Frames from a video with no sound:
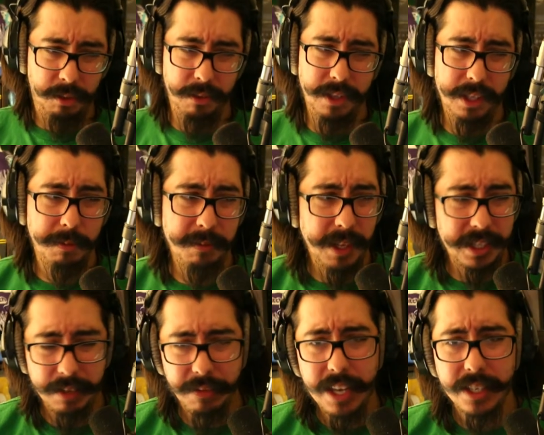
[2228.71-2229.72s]
let's
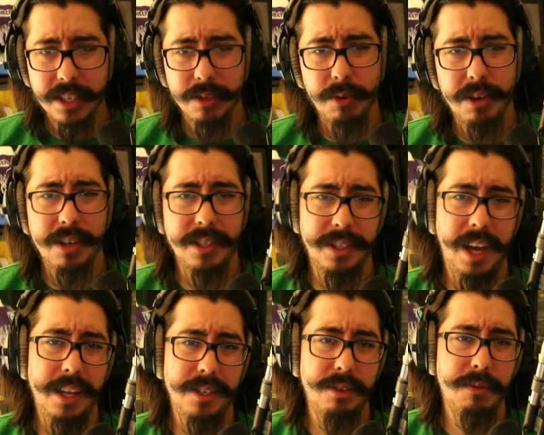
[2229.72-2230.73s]
face it, Twitter is
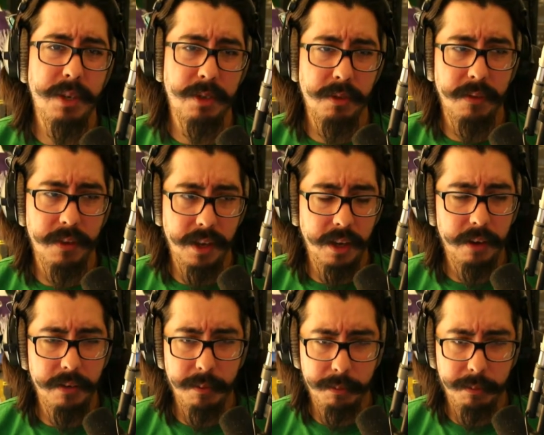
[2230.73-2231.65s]
not too visual of